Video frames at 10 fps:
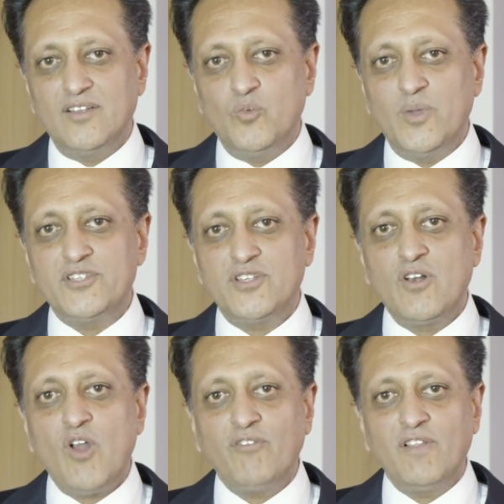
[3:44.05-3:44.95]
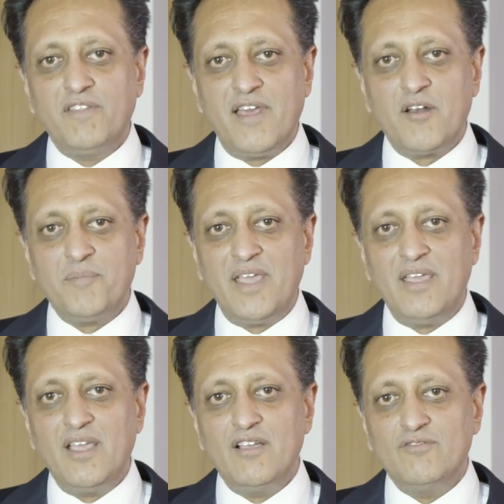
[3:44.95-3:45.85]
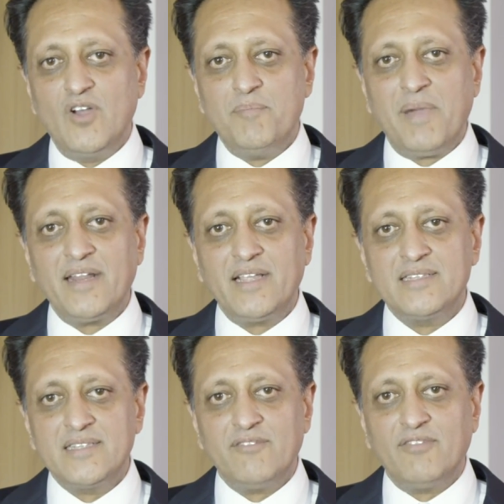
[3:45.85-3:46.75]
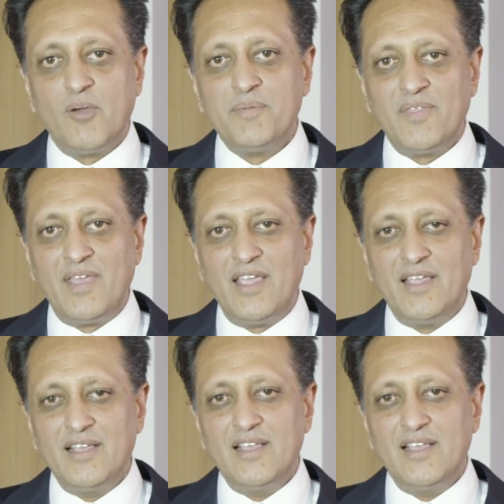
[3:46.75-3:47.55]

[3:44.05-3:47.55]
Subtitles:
which is a novel therapy for hepatic encephalopathy,